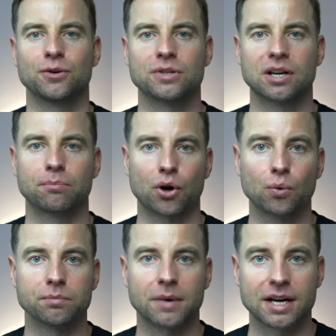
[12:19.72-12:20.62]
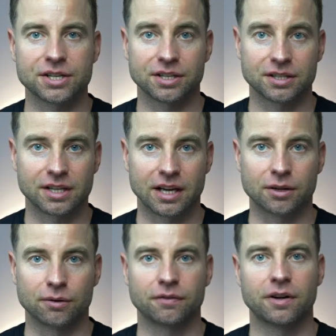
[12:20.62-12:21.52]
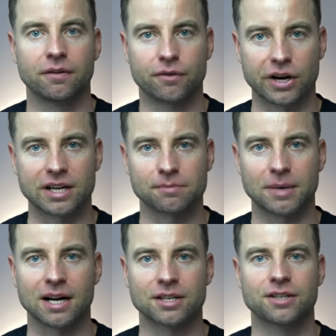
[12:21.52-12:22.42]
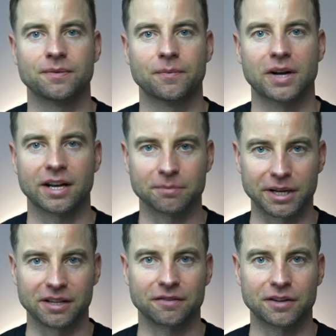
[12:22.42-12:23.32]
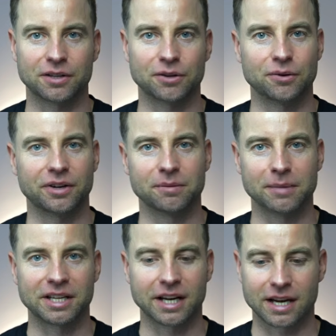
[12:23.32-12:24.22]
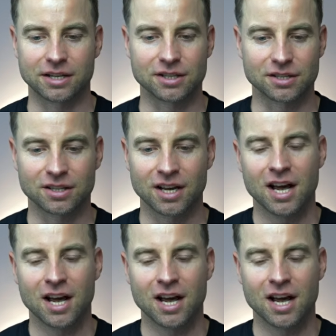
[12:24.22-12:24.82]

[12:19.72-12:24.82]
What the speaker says: Using broad match instead of phrase match can benefit you in many cases.